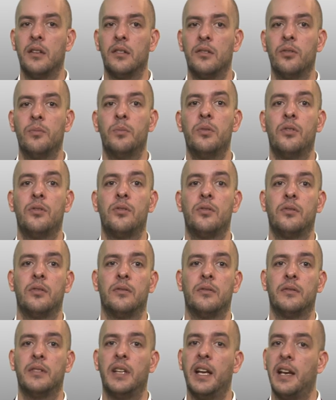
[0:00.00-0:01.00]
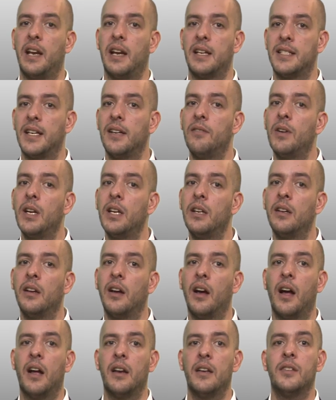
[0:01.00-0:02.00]
to boost data sharing
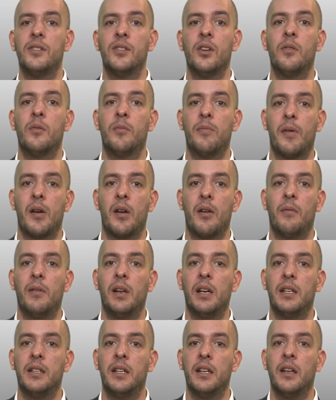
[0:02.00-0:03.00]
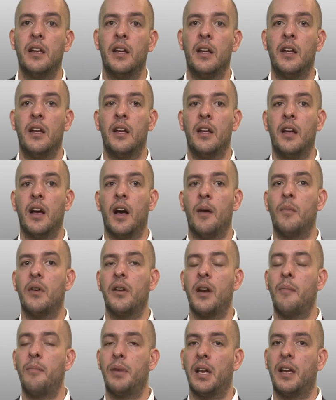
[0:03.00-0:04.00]
and interoperability
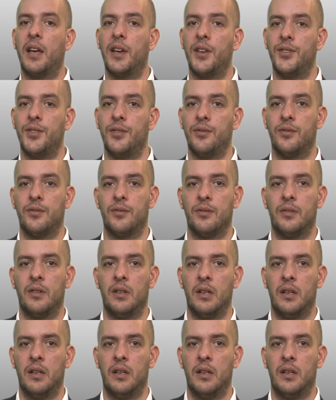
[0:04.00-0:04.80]
among applications.